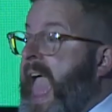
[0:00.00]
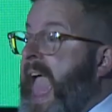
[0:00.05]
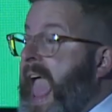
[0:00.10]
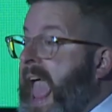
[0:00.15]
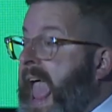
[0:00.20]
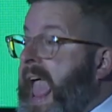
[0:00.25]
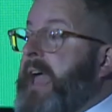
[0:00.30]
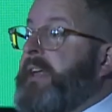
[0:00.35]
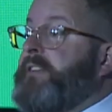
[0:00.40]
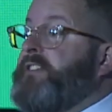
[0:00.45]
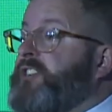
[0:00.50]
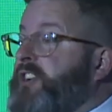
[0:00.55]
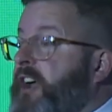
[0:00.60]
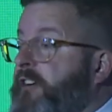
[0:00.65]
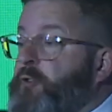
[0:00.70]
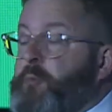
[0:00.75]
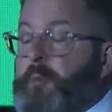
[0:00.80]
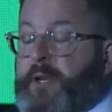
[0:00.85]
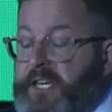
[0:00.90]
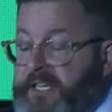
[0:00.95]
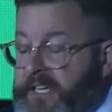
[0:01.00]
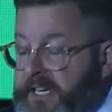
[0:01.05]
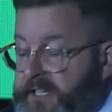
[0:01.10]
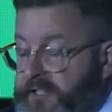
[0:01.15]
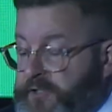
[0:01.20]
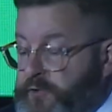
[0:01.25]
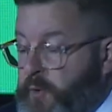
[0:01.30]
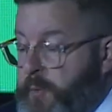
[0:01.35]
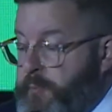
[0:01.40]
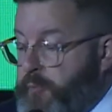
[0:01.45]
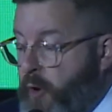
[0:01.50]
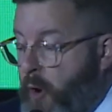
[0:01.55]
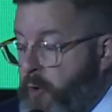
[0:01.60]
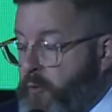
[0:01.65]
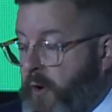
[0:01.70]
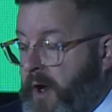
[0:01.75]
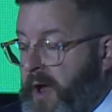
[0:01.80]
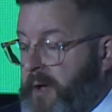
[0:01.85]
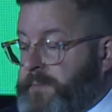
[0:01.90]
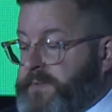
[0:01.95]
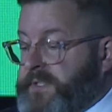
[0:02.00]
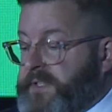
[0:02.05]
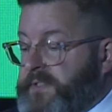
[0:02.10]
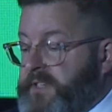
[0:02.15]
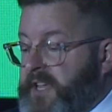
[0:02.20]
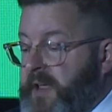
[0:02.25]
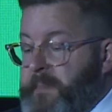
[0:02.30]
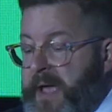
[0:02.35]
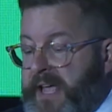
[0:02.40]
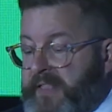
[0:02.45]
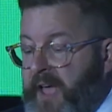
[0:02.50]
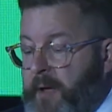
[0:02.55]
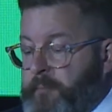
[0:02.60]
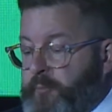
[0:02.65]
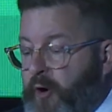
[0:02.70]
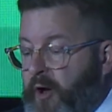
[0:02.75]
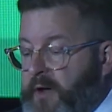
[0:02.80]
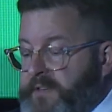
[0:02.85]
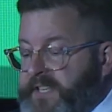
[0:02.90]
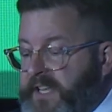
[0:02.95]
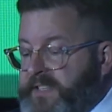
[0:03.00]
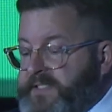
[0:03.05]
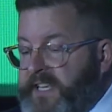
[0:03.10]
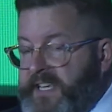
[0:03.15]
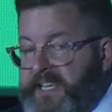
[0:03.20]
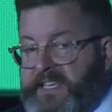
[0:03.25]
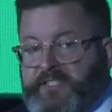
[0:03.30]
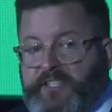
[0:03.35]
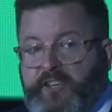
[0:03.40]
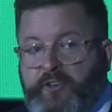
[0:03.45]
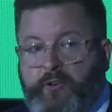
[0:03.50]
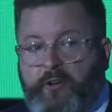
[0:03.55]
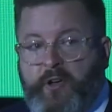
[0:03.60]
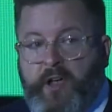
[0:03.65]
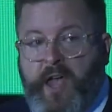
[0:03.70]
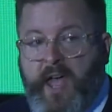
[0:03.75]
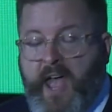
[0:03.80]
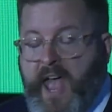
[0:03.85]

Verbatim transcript: and government and industry programs can make that process easier